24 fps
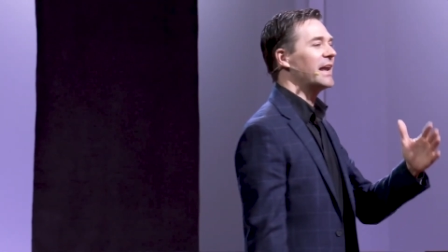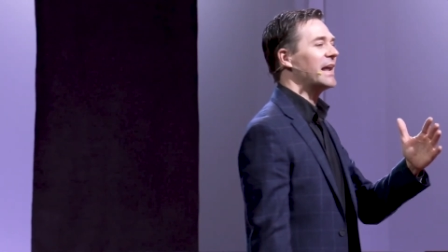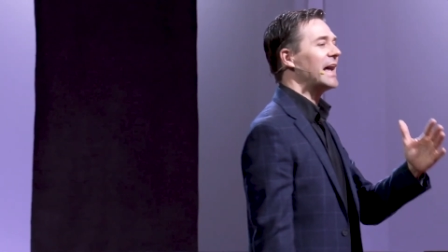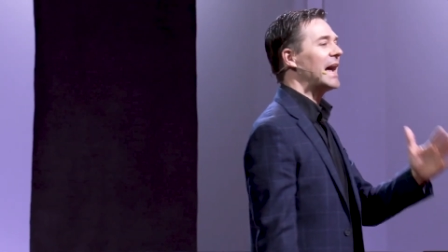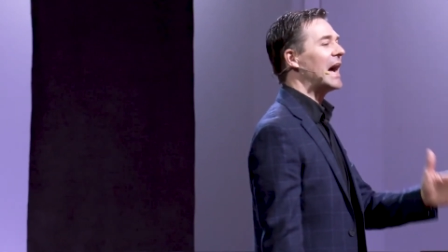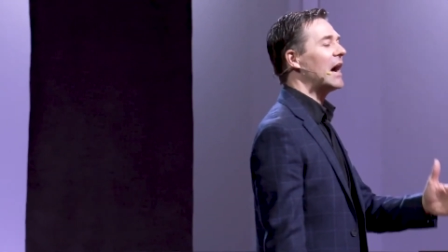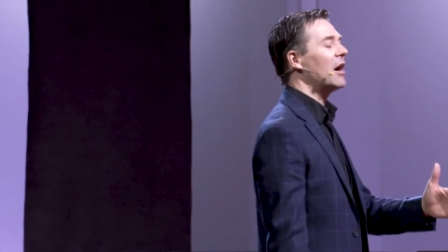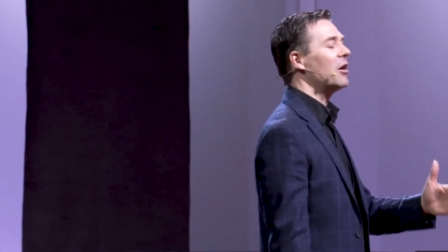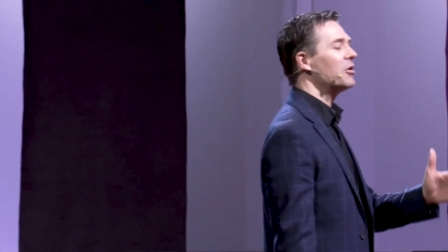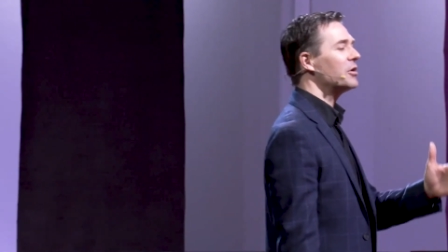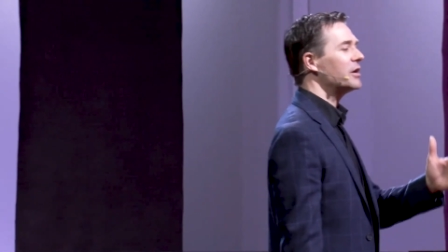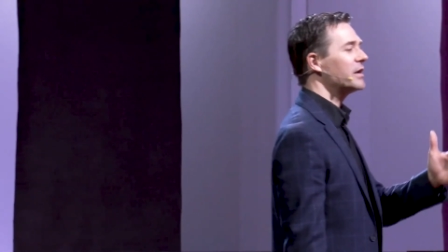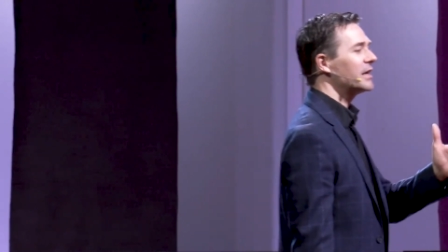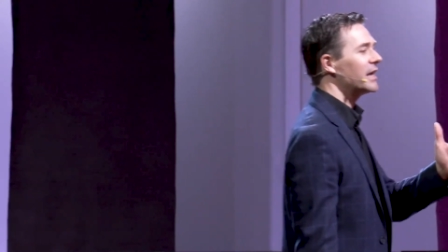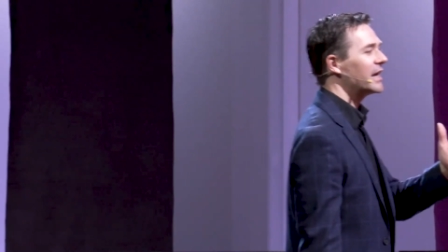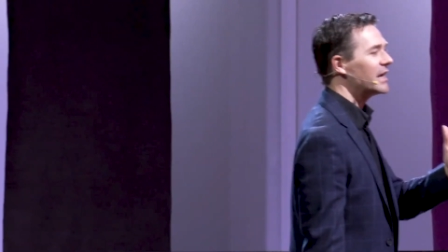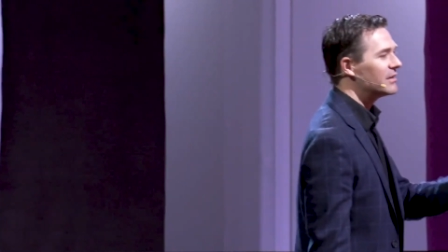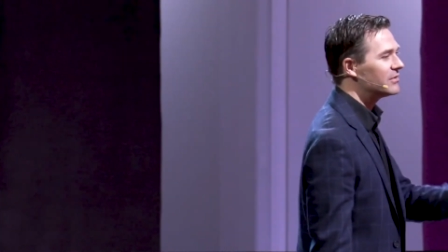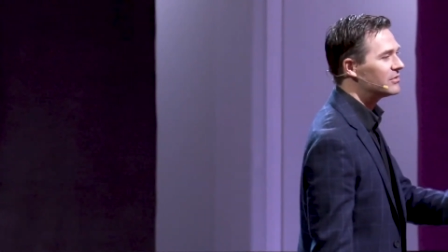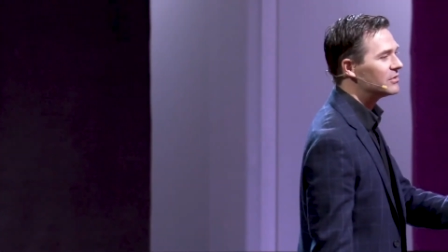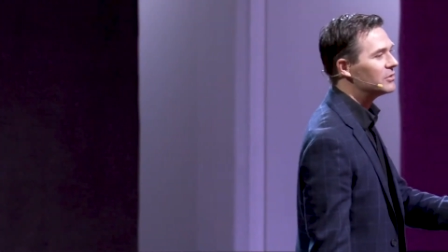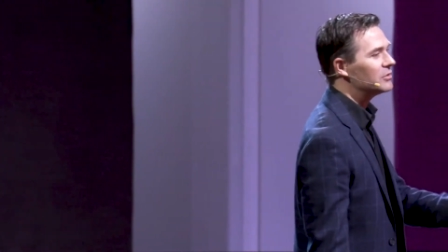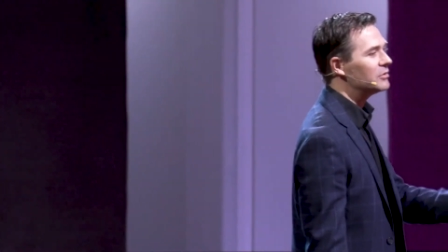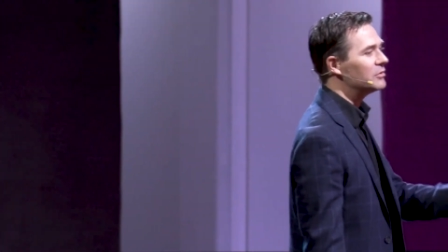how could I
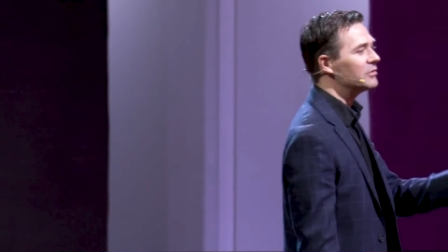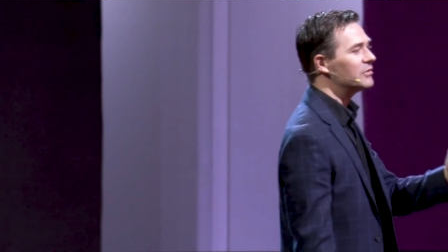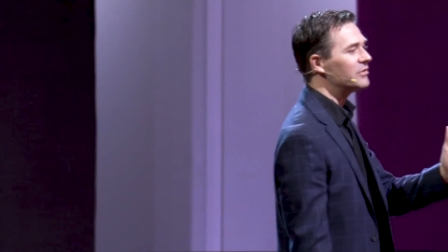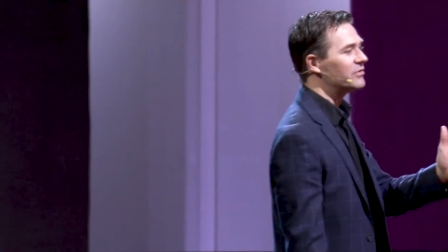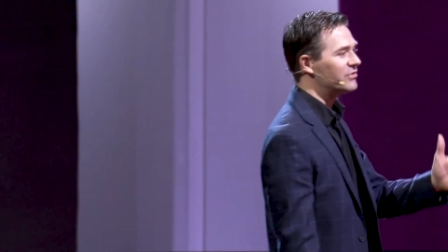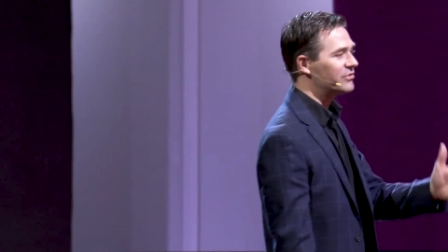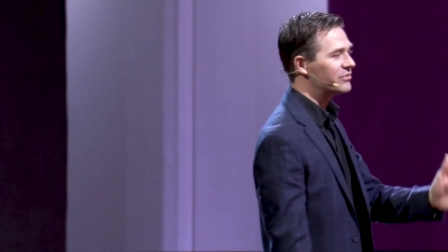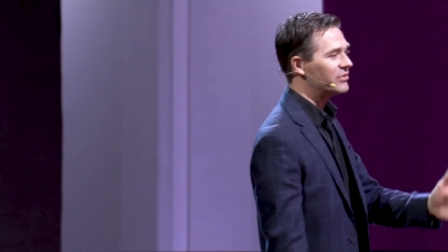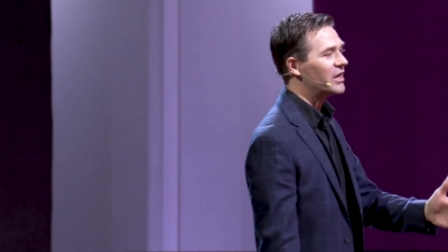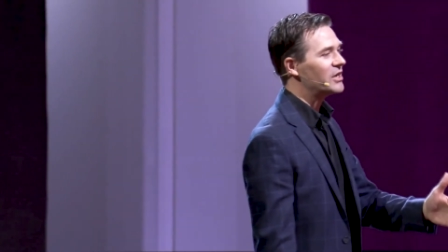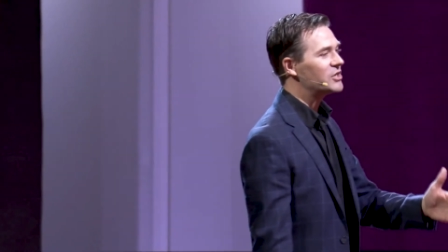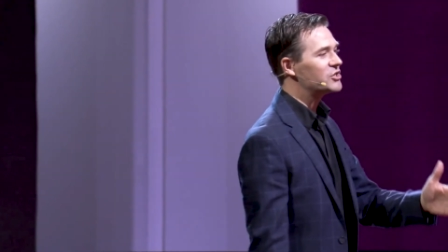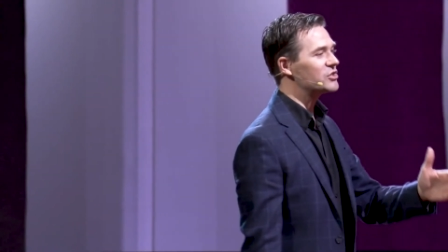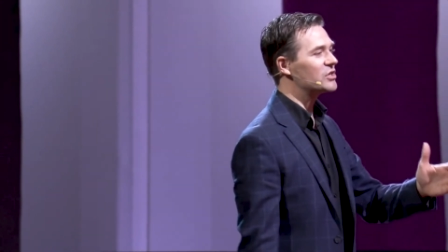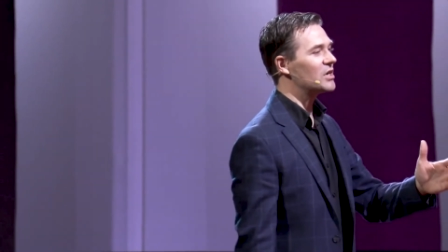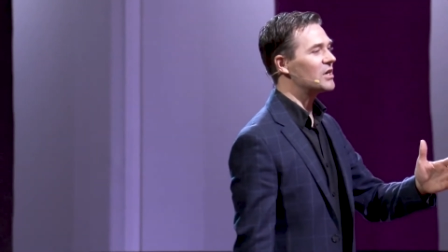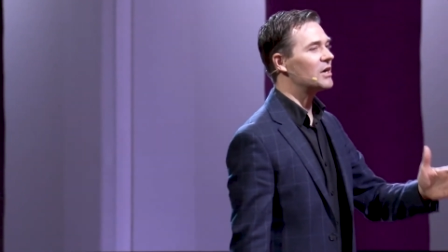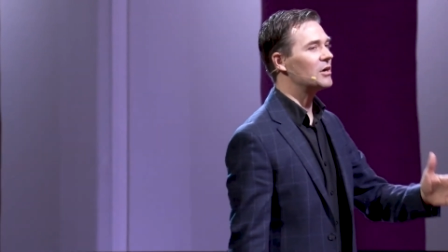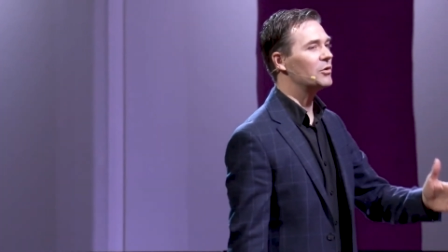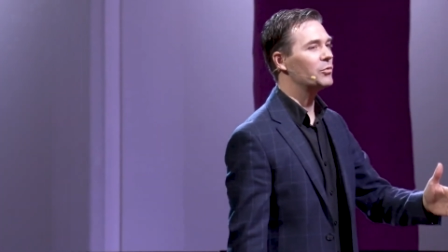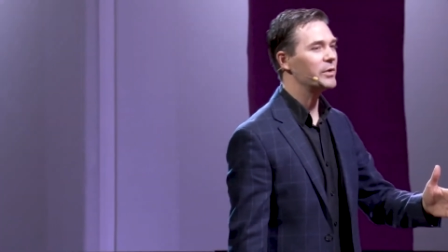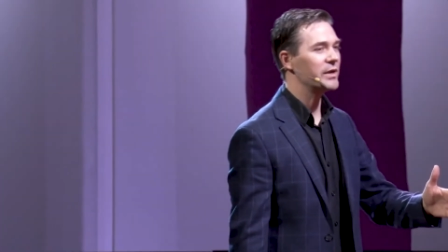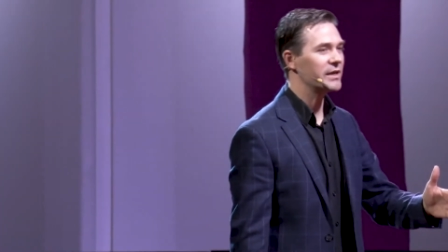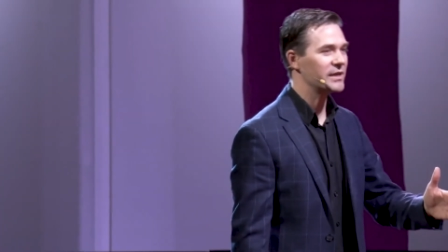do such
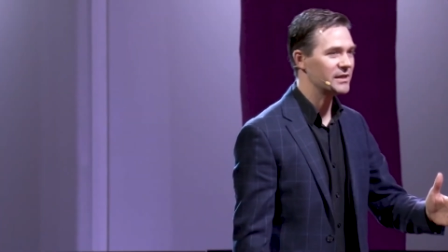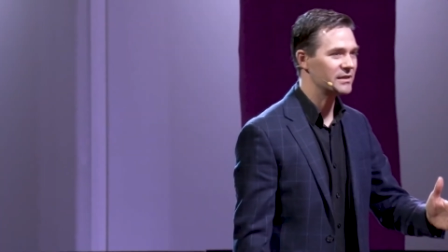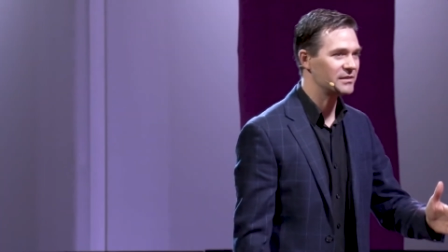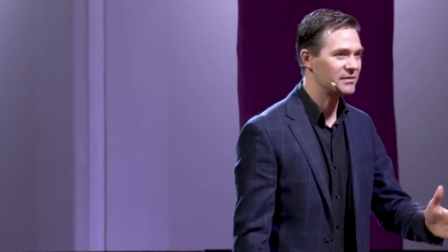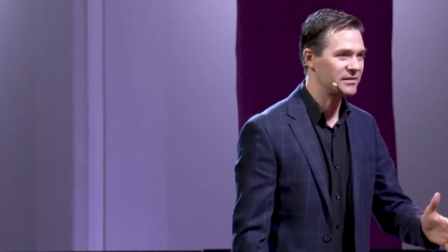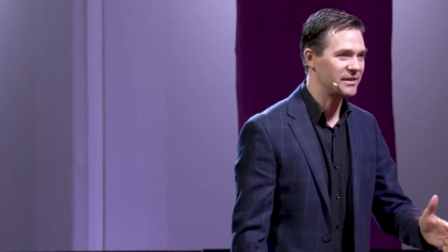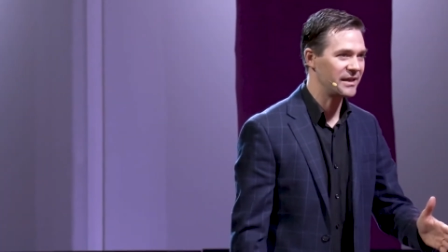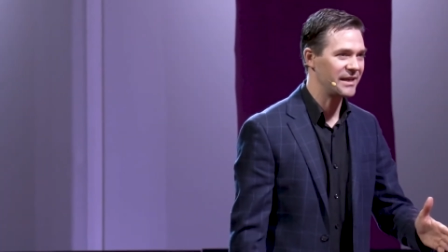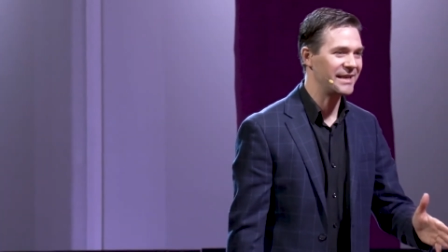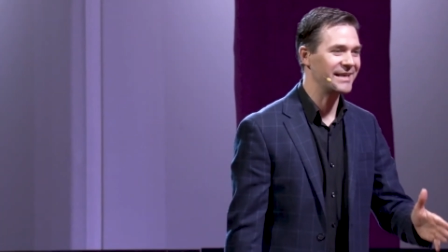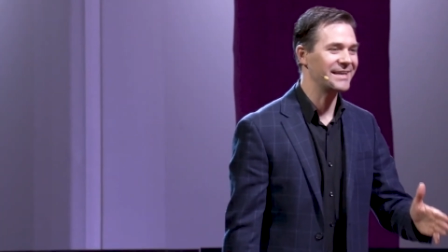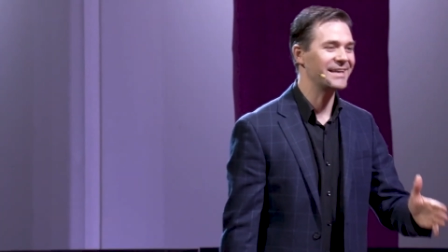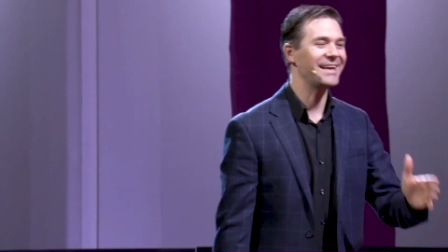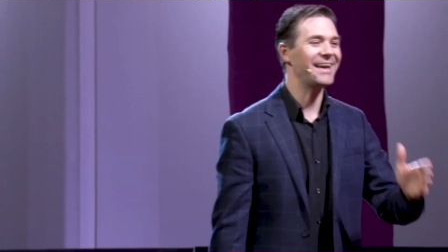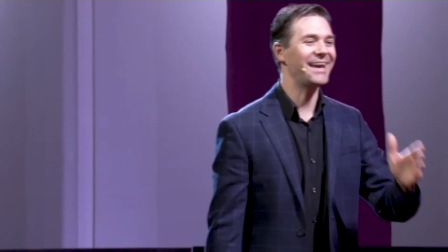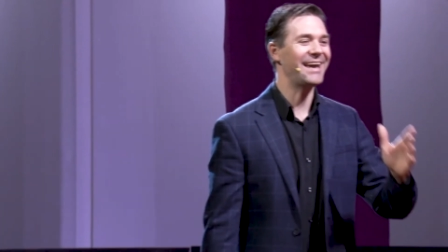a wicked thing